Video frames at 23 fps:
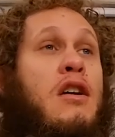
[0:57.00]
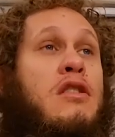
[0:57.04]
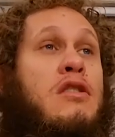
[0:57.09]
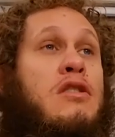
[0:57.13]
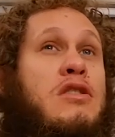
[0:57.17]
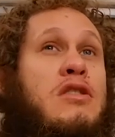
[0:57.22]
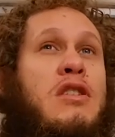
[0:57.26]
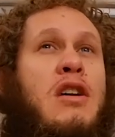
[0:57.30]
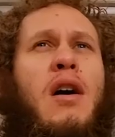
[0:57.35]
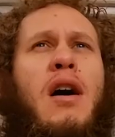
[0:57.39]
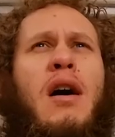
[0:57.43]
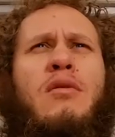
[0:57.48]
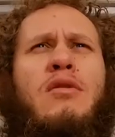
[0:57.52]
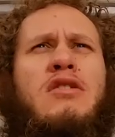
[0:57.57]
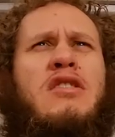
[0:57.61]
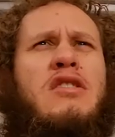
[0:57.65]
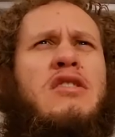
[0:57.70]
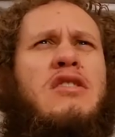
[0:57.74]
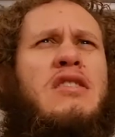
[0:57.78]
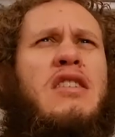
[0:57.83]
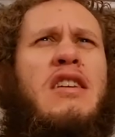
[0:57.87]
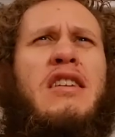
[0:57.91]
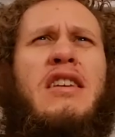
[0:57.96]
So I was
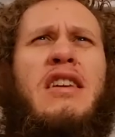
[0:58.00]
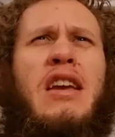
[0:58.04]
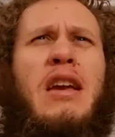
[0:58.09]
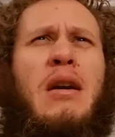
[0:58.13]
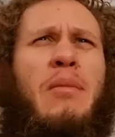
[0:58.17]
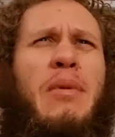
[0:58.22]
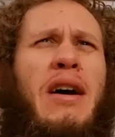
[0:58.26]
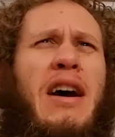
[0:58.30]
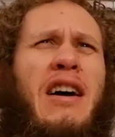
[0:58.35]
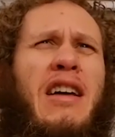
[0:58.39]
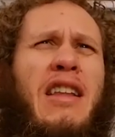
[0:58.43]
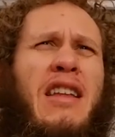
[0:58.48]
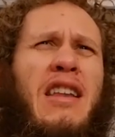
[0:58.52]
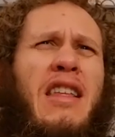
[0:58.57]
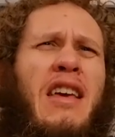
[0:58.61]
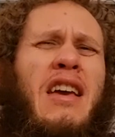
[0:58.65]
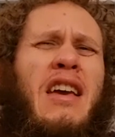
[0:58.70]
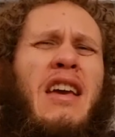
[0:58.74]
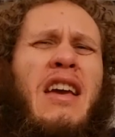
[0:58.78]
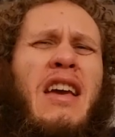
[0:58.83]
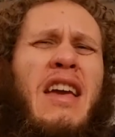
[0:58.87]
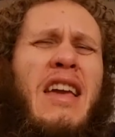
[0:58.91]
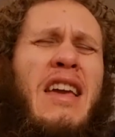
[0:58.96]
just thinking about it.
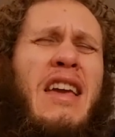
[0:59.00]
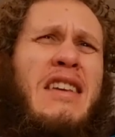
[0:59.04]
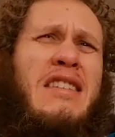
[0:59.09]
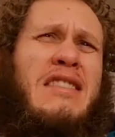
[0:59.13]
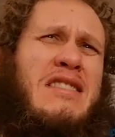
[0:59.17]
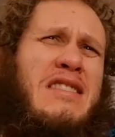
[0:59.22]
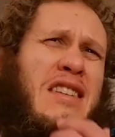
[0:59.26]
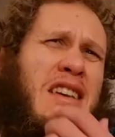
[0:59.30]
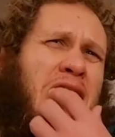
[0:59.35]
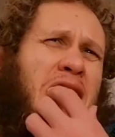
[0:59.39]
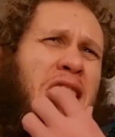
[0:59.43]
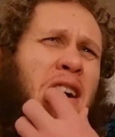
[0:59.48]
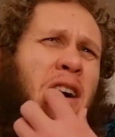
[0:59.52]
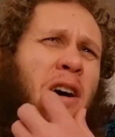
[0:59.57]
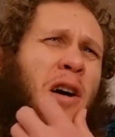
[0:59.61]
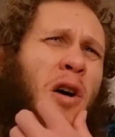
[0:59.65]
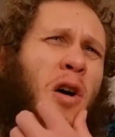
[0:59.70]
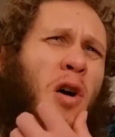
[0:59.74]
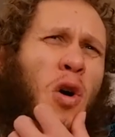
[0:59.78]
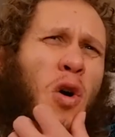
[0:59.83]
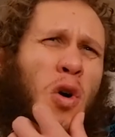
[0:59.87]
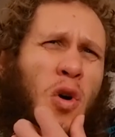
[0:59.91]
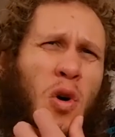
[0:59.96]
He's
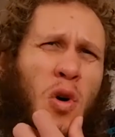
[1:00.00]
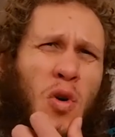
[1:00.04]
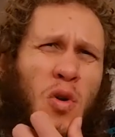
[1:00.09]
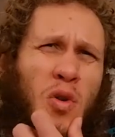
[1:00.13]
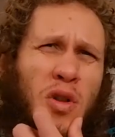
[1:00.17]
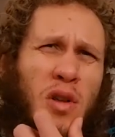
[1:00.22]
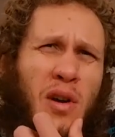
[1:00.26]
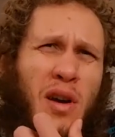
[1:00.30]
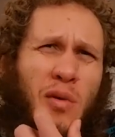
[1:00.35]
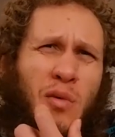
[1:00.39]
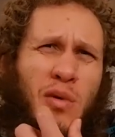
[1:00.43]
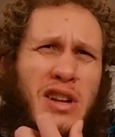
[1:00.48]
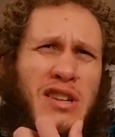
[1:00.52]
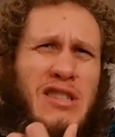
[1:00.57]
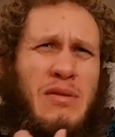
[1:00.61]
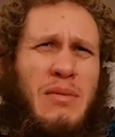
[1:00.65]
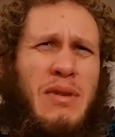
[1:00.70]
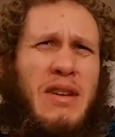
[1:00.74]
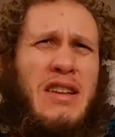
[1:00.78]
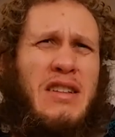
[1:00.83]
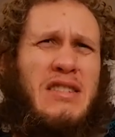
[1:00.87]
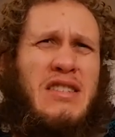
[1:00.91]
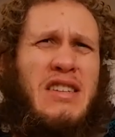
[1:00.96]
old, which
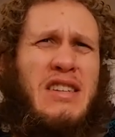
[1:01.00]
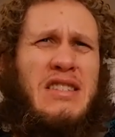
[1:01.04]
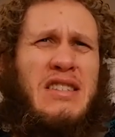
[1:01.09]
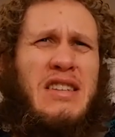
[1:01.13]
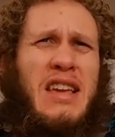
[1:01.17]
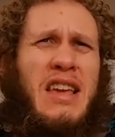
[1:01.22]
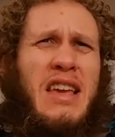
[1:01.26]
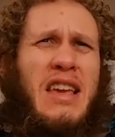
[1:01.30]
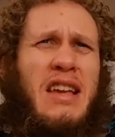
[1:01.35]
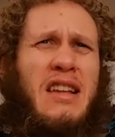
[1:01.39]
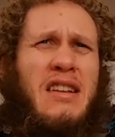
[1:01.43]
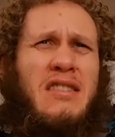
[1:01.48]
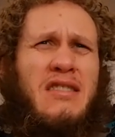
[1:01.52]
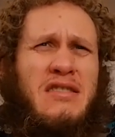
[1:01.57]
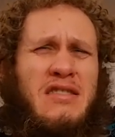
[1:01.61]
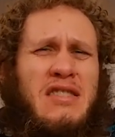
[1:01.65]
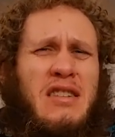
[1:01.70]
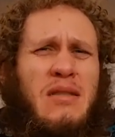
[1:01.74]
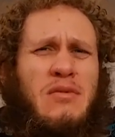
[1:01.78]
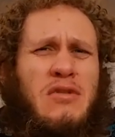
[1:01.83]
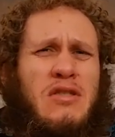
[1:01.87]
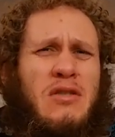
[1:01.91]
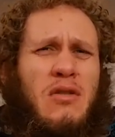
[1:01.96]
means he's eaten
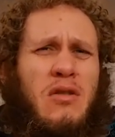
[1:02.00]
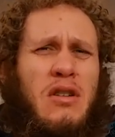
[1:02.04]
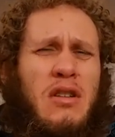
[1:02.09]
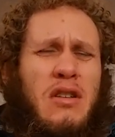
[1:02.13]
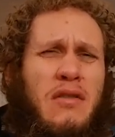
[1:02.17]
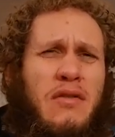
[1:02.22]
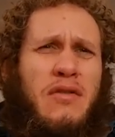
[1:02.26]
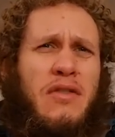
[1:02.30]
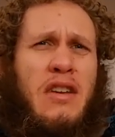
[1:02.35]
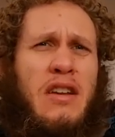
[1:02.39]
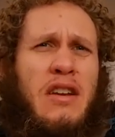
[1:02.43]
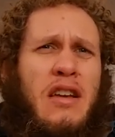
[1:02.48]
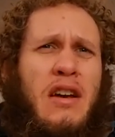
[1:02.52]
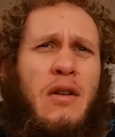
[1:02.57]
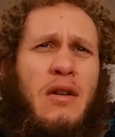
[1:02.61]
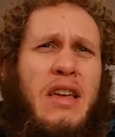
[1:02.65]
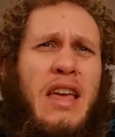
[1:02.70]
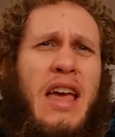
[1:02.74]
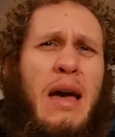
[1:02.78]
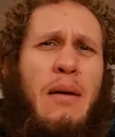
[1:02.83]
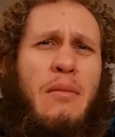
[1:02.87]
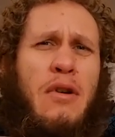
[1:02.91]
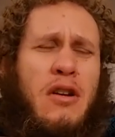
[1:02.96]
some sort of, you know,
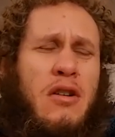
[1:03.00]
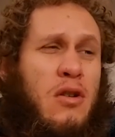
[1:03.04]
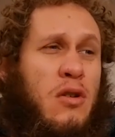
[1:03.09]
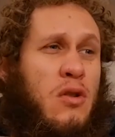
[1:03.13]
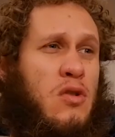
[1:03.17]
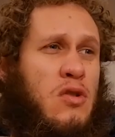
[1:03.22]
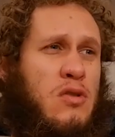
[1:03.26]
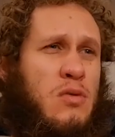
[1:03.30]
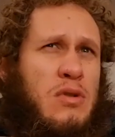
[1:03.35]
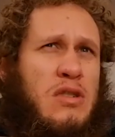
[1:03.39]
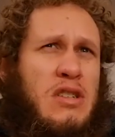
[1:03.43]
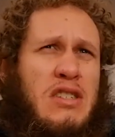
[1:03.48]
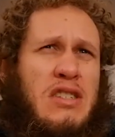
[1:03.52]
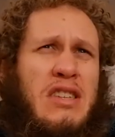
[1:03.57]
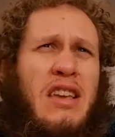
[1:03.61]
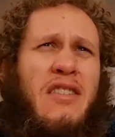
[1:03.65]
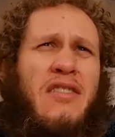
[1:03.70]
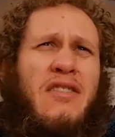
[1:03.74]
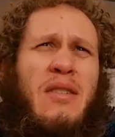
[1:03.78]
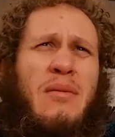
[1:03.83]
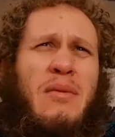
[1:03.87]
chemicals, which has given